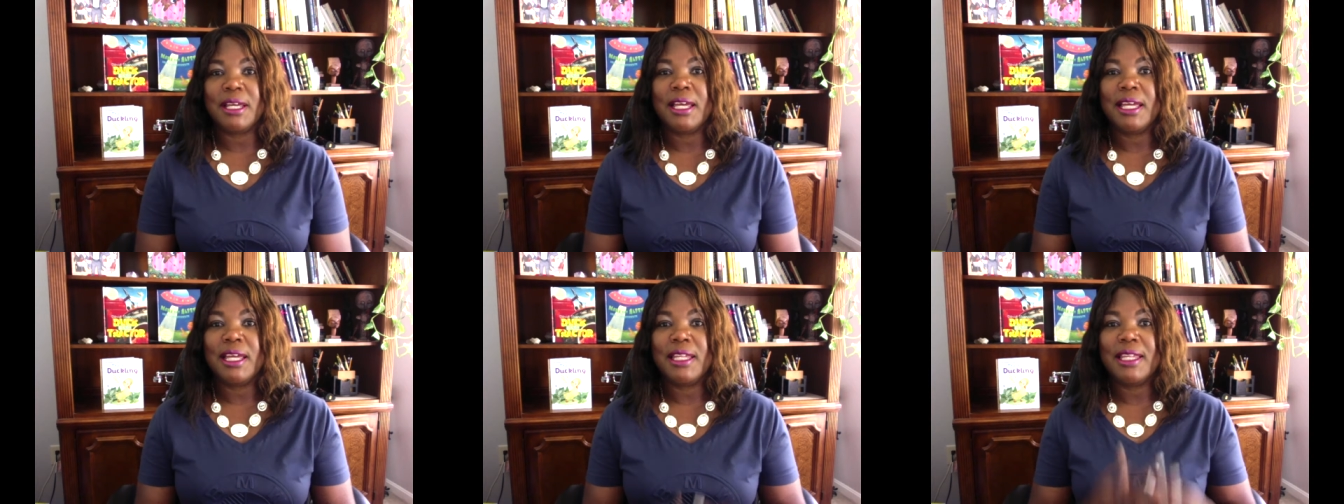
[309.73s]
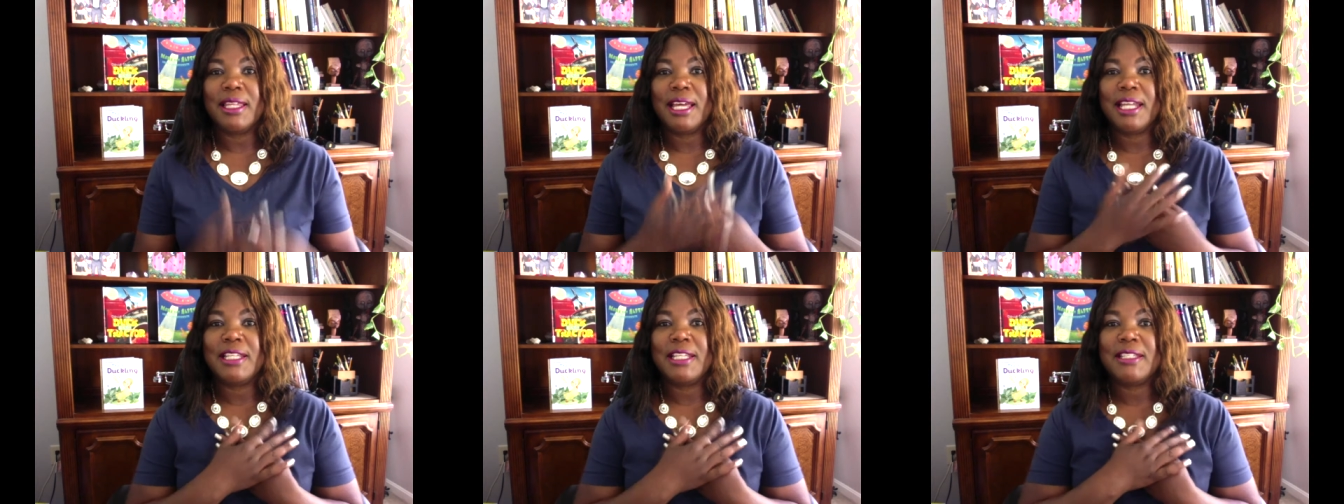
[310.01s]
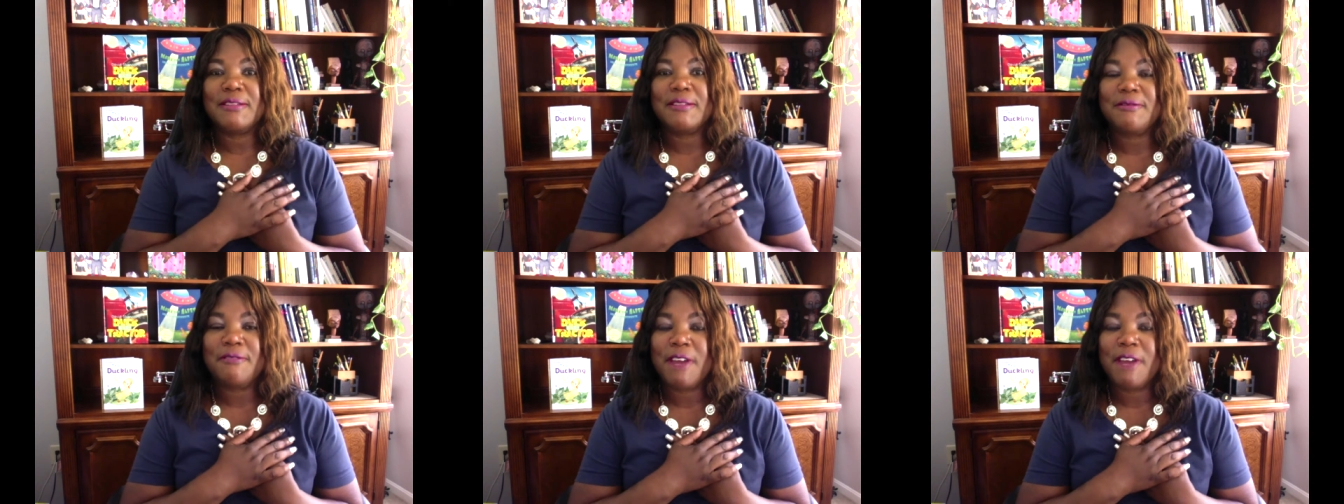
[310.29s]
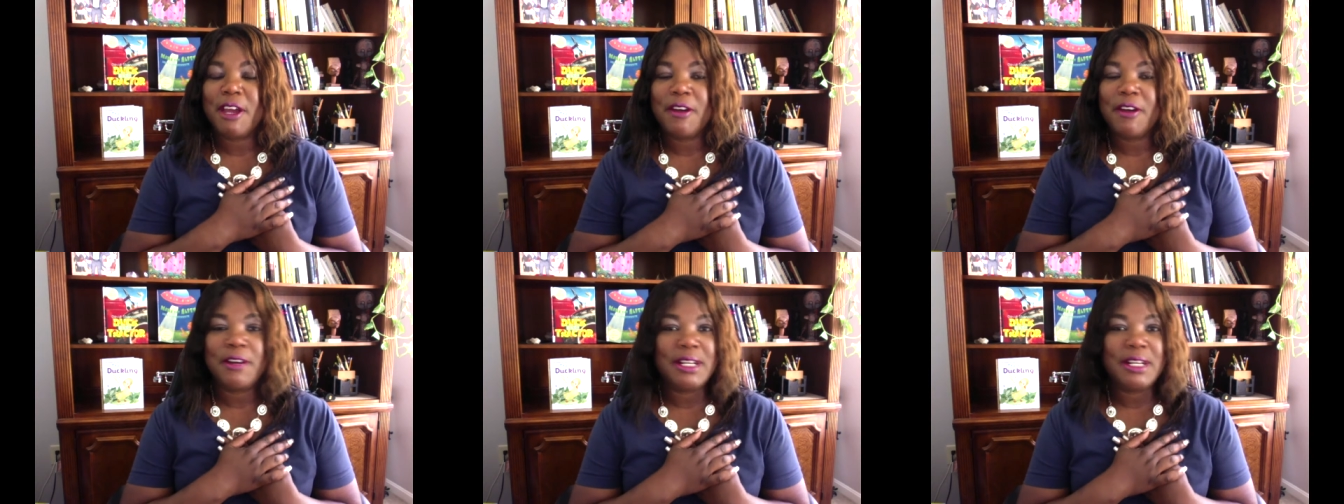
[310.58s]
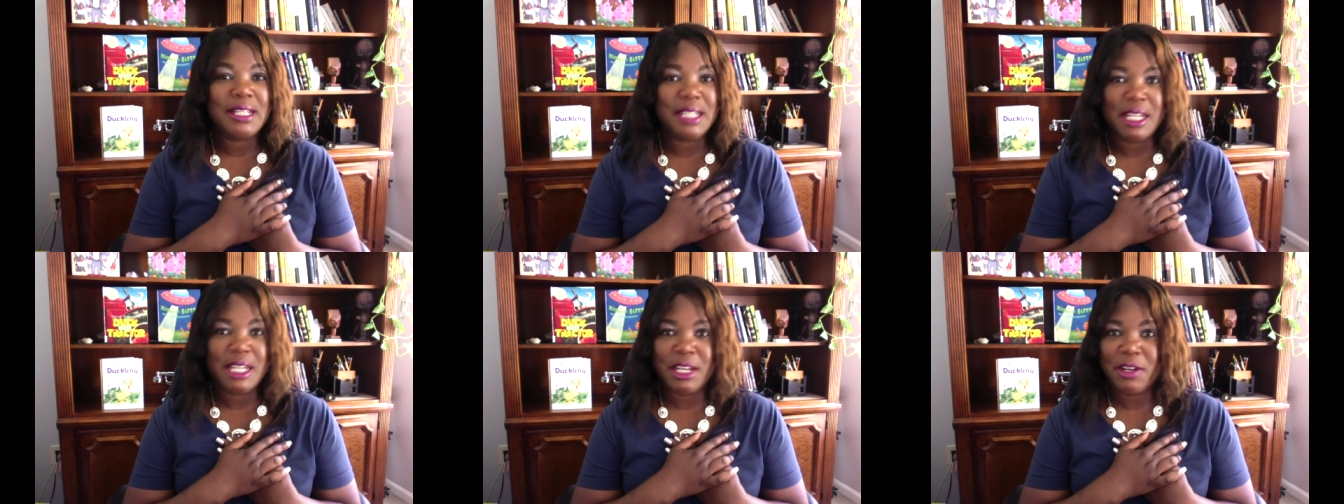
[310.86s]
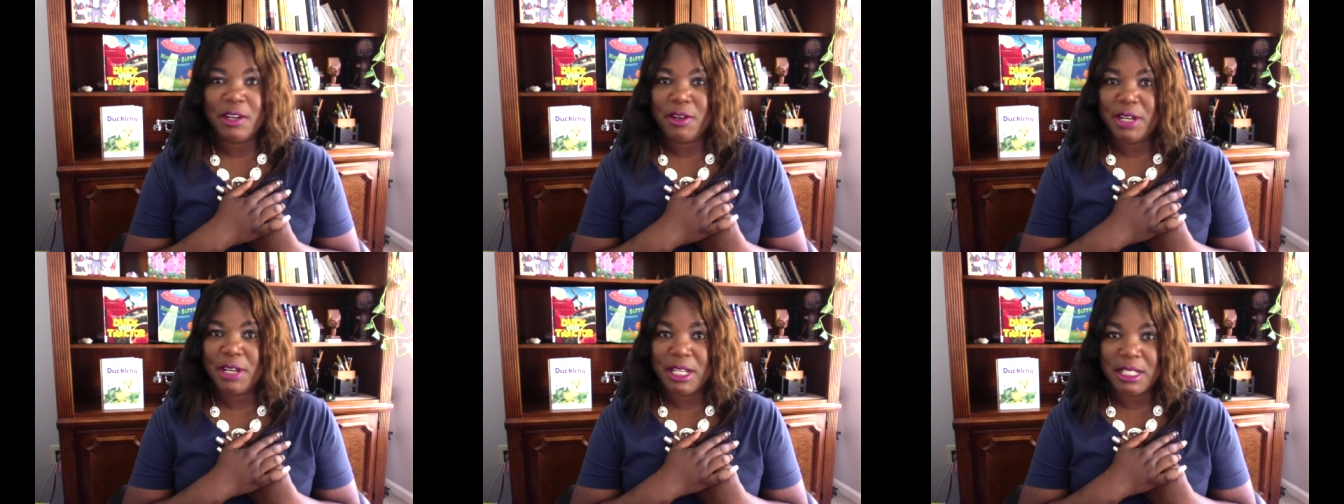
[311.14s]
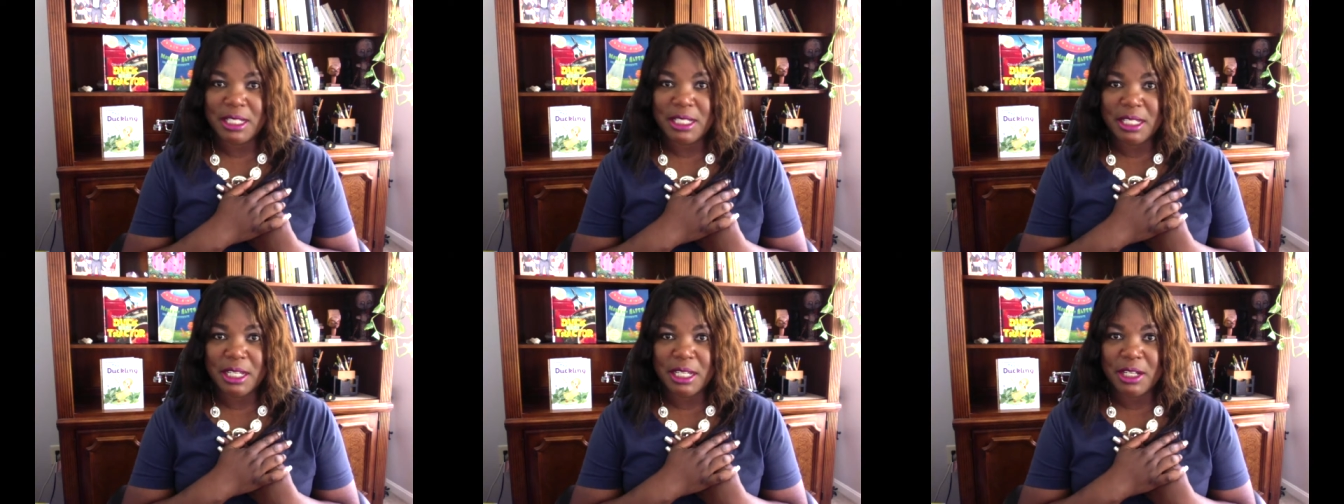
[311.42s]
that is very near and
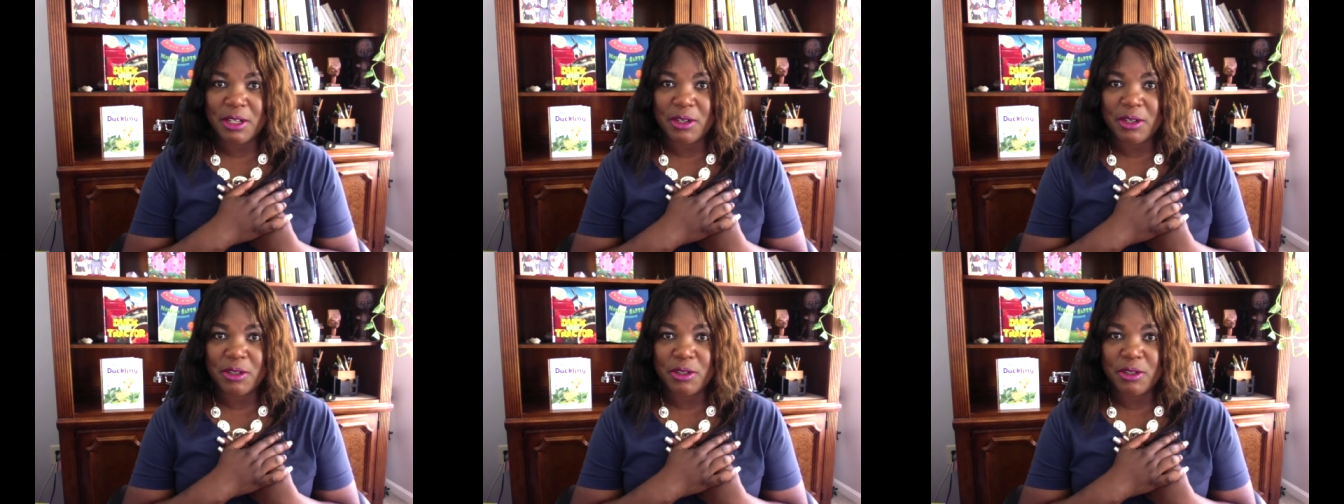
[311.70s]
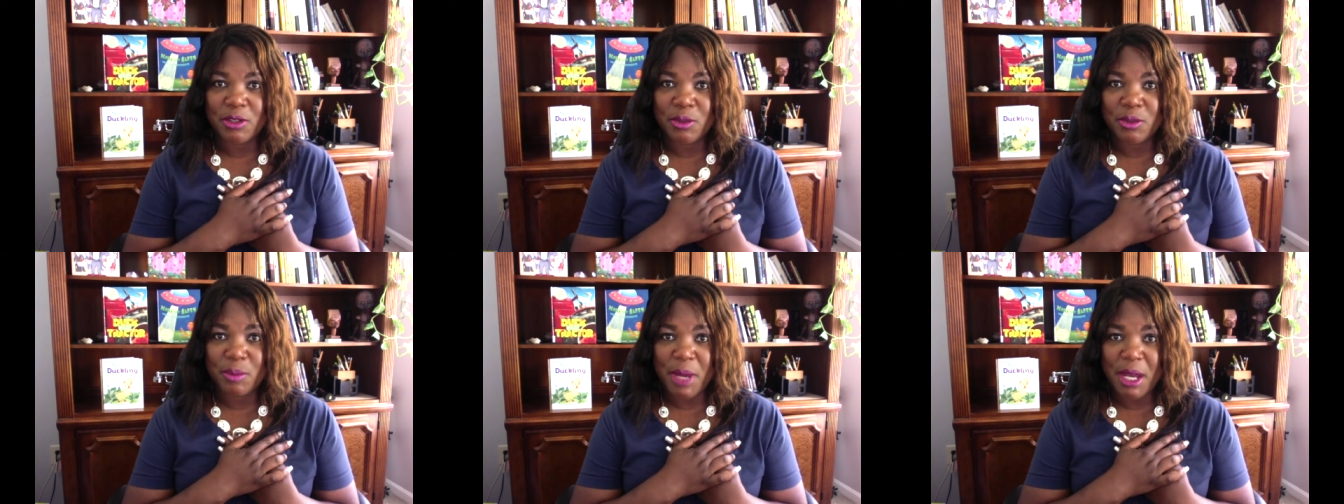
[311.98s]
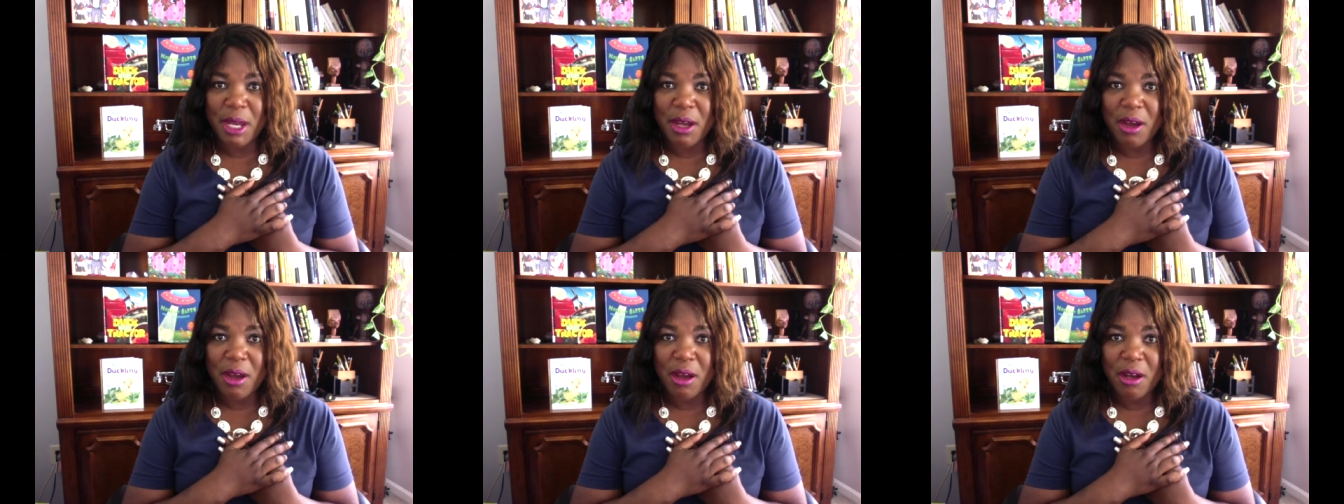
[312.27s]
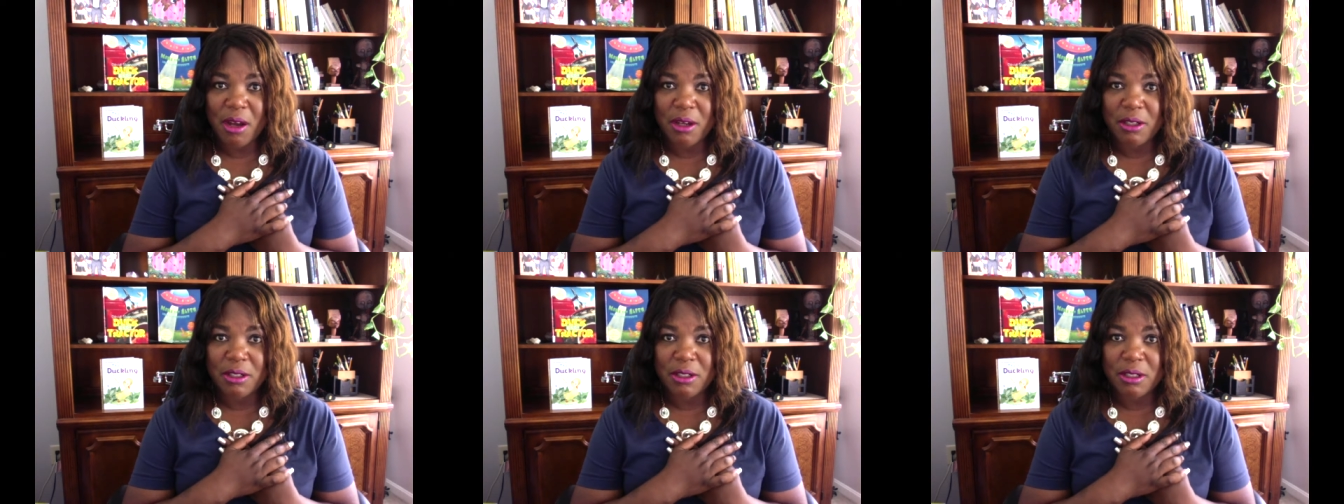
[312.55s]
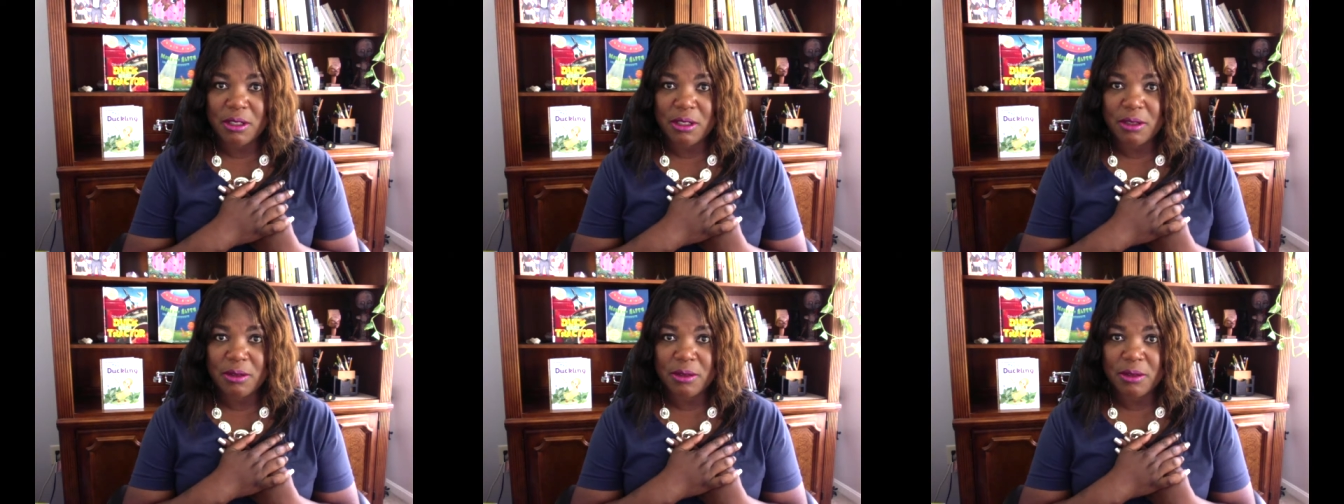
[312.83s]
dear to my heart.